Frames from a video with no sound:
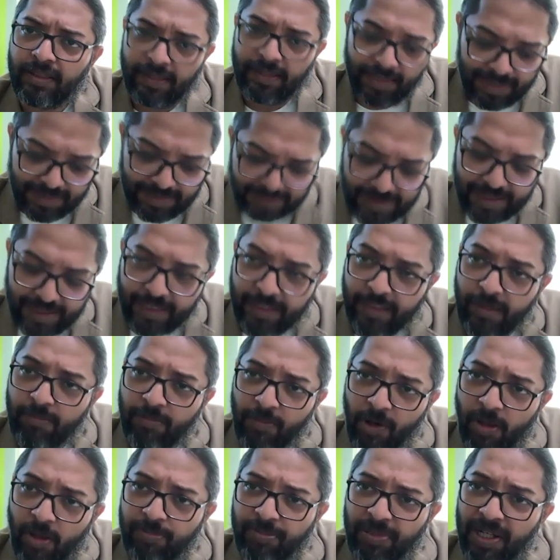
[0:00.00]
Let's take the
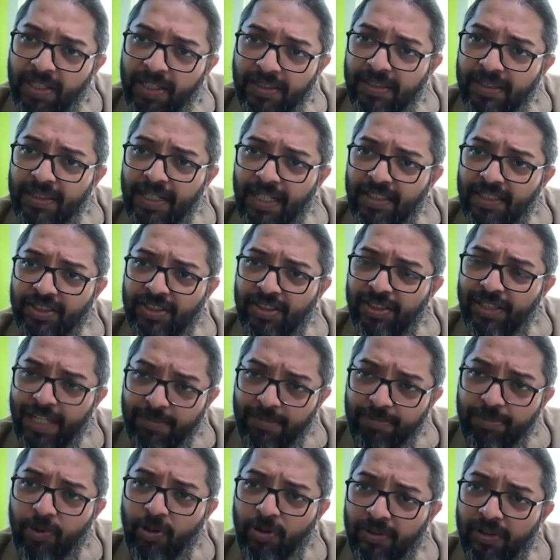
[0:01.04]
Mopa International
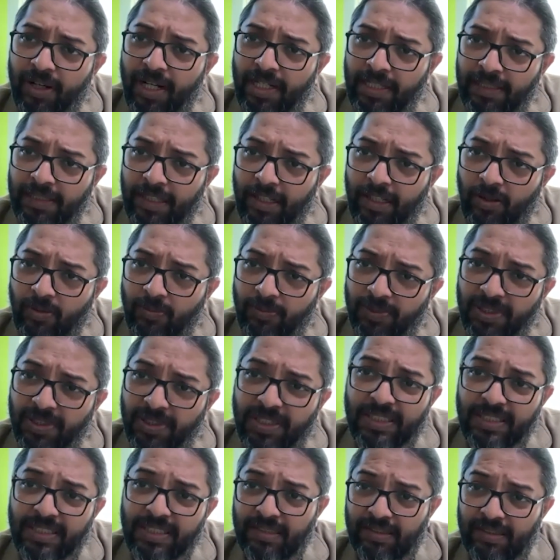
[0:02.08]
Airport right now,
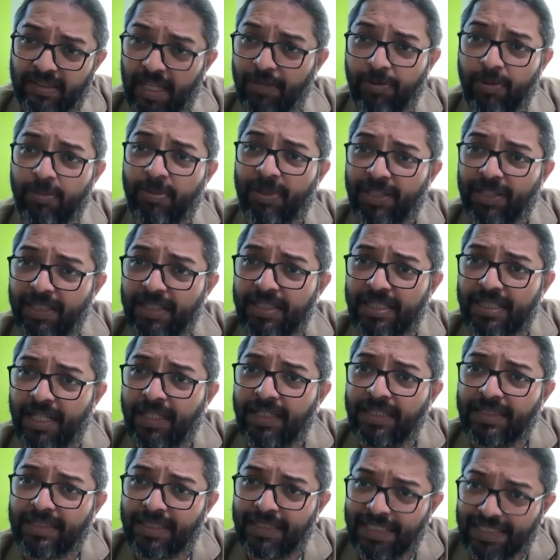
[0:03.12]
which is everybody is
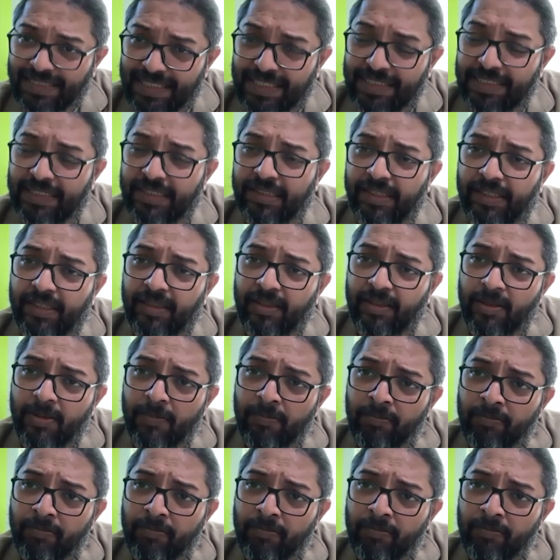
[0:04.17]
saying is a necessity.